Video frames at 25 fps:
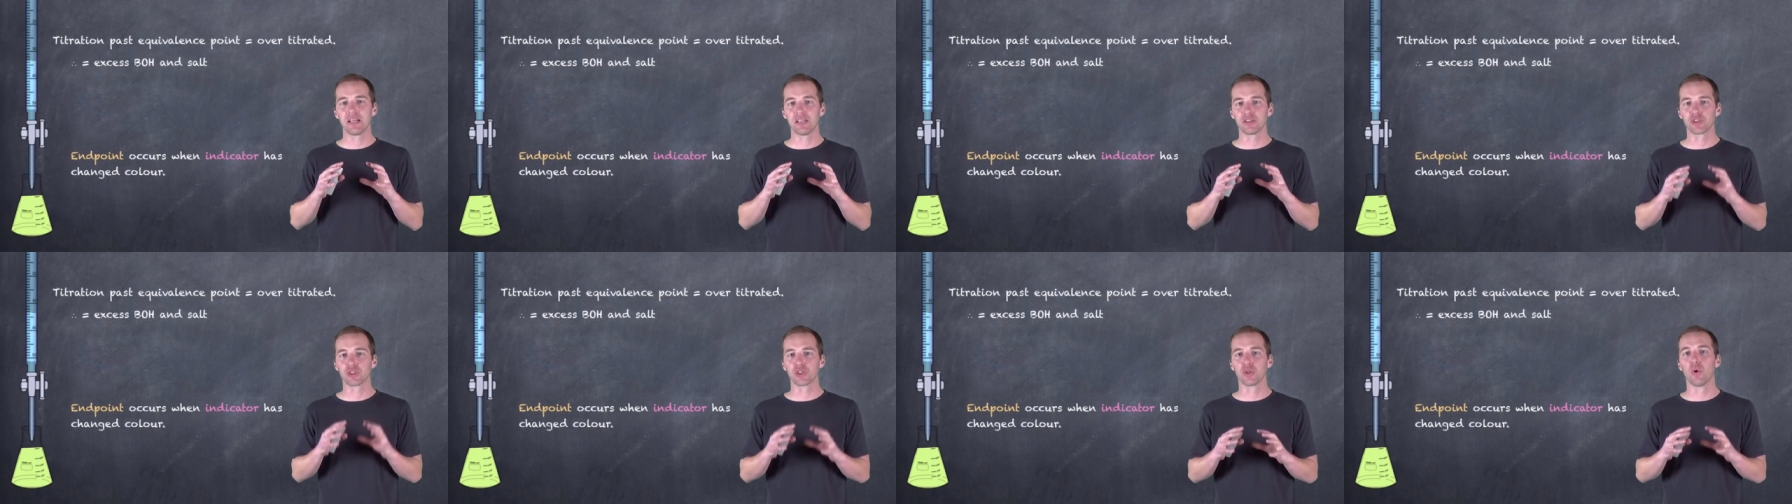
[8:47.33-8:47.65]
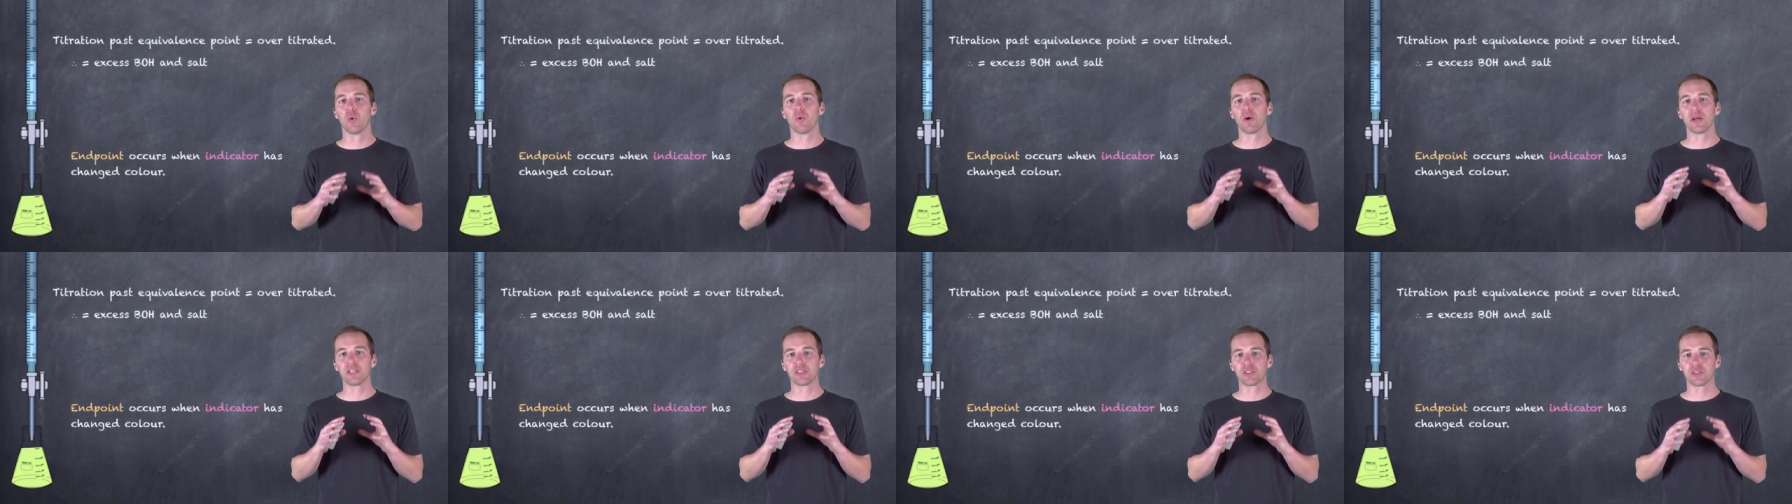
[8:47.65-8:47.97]
is
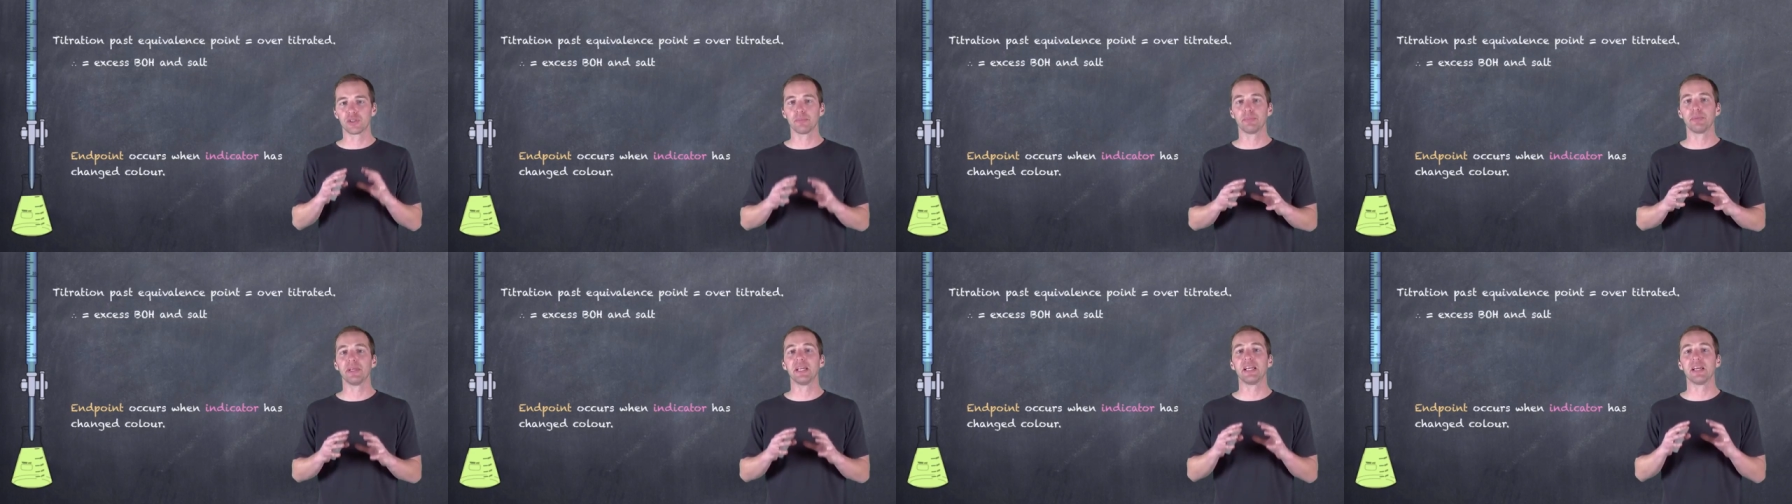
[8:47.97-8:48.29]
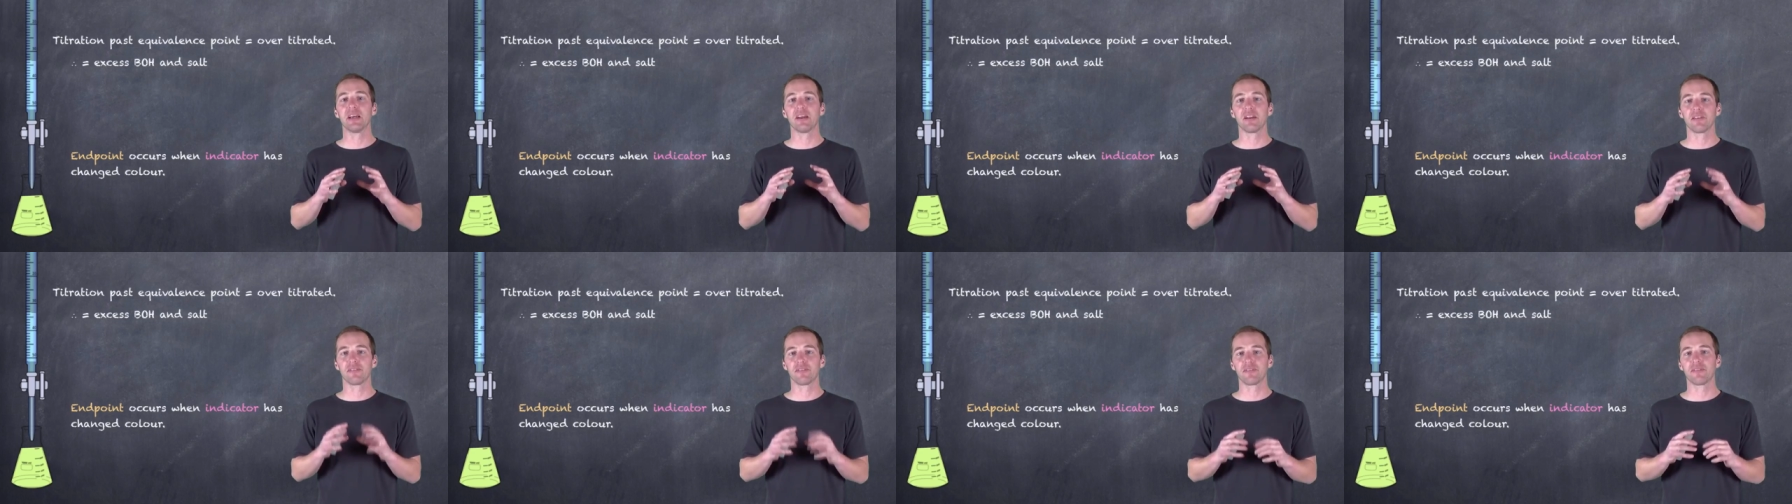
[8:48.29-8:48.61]
going to
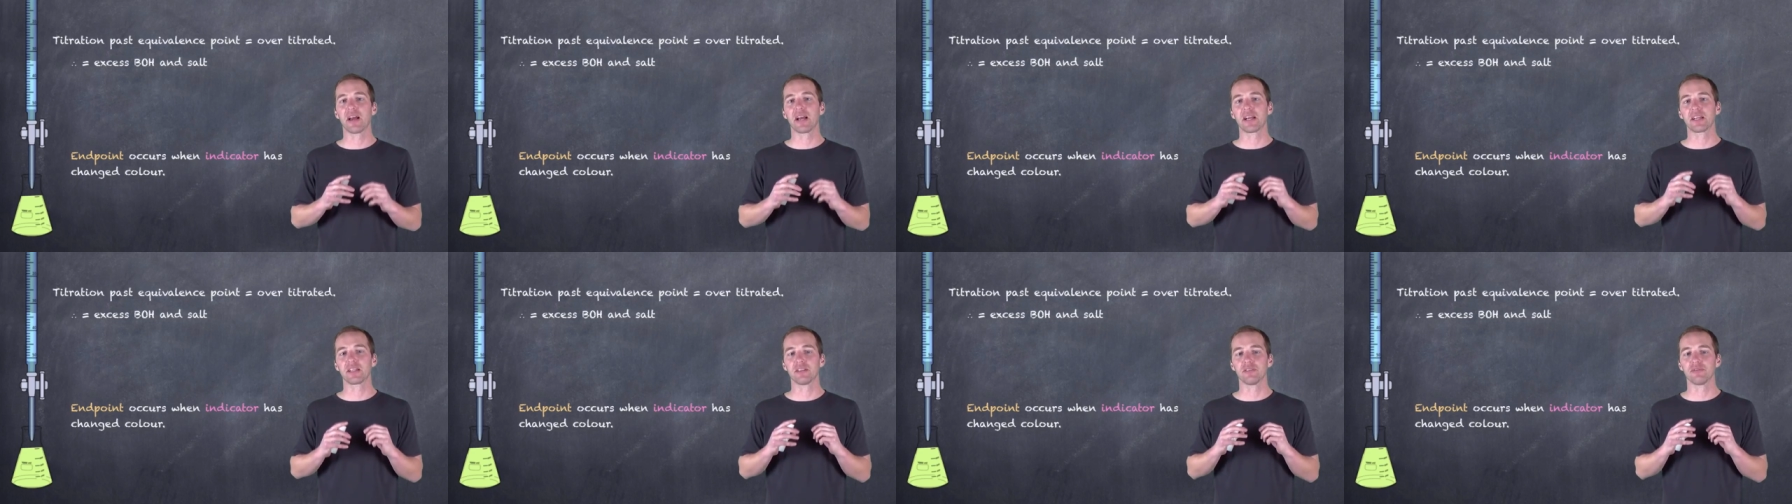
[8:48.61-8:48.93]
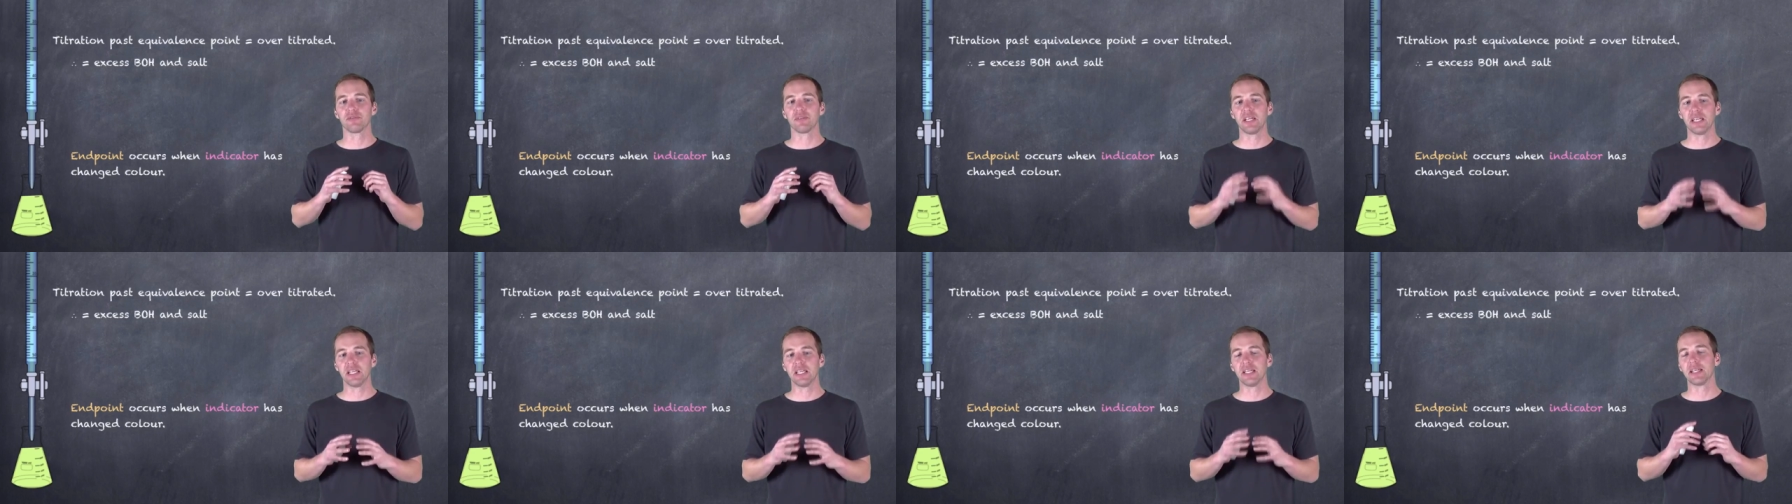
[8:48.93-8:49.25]
be an
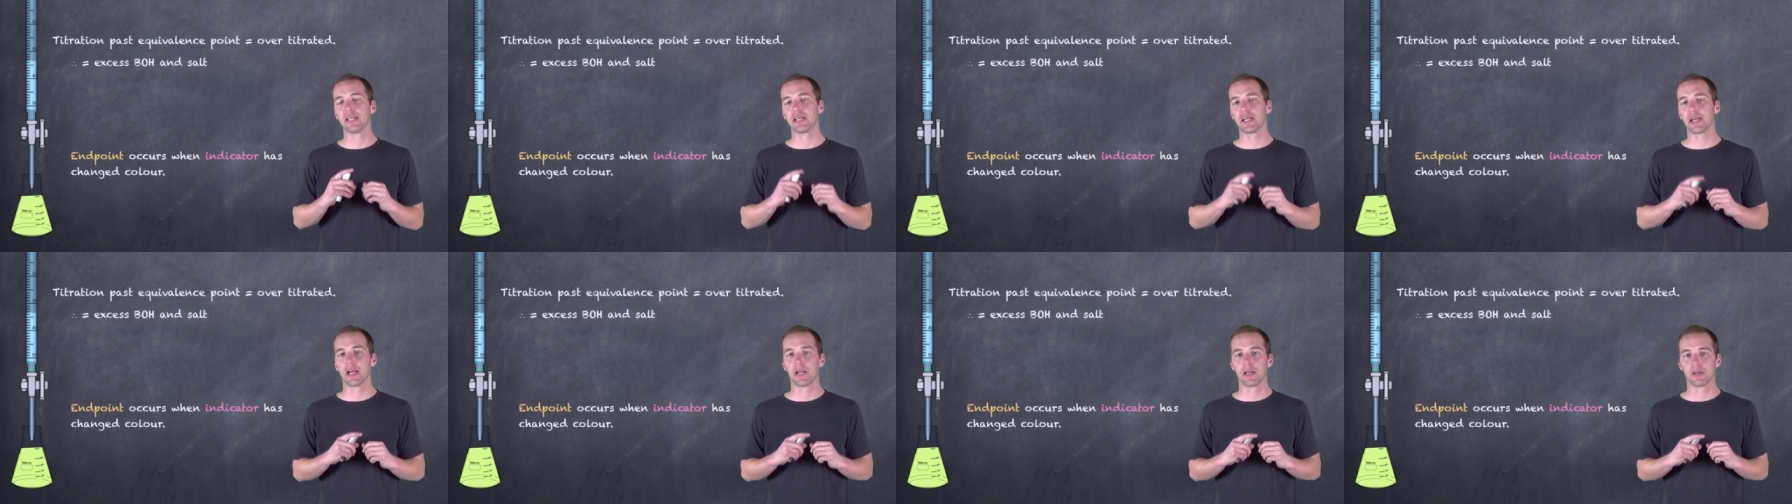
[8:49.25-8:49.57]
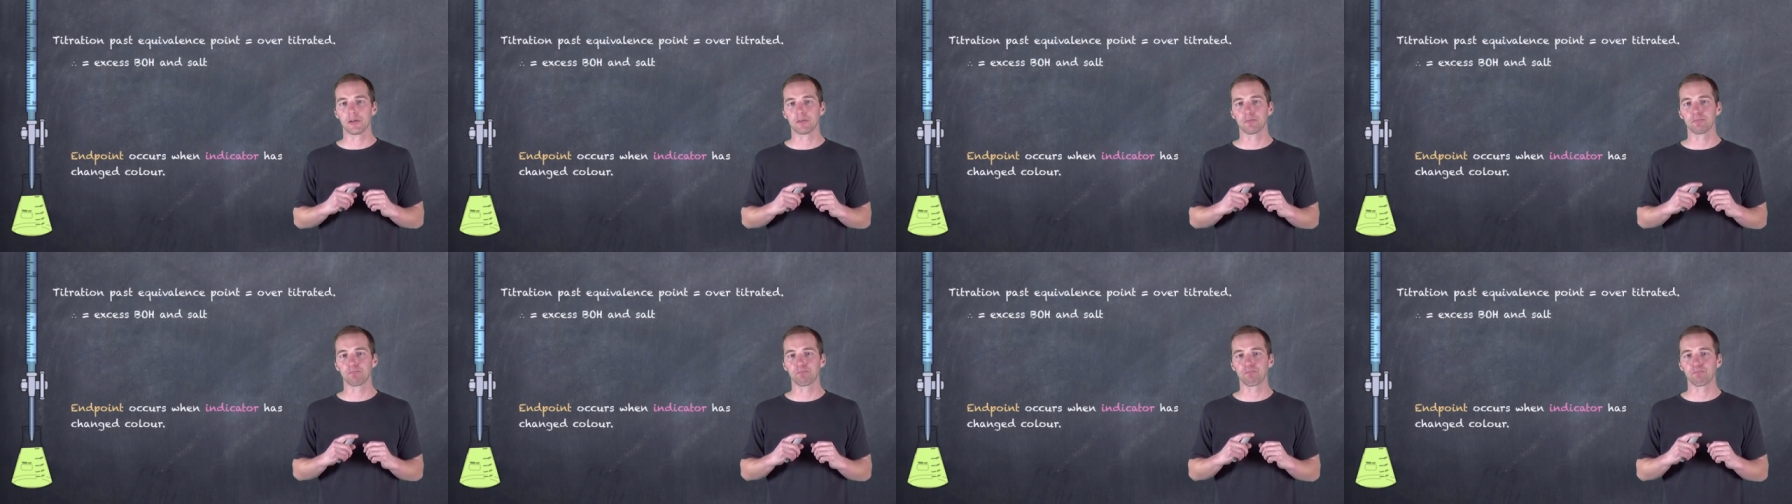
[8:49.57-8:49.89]
effective
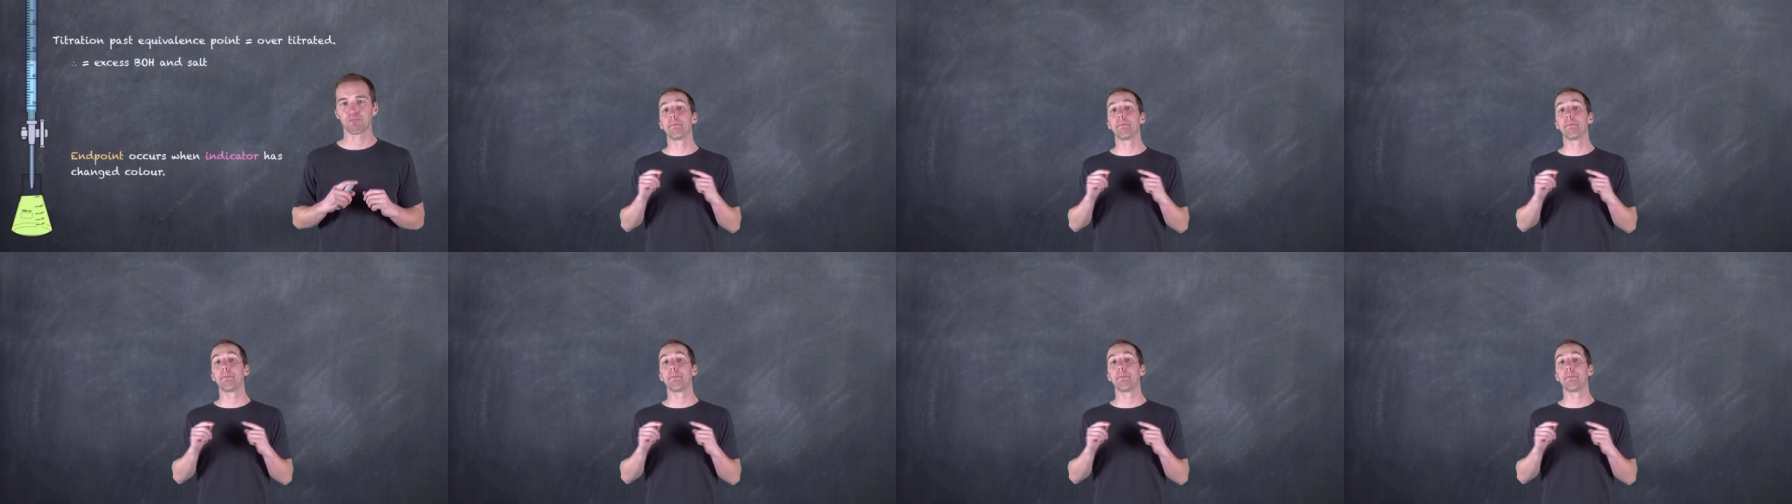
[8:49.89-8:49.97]
indicator.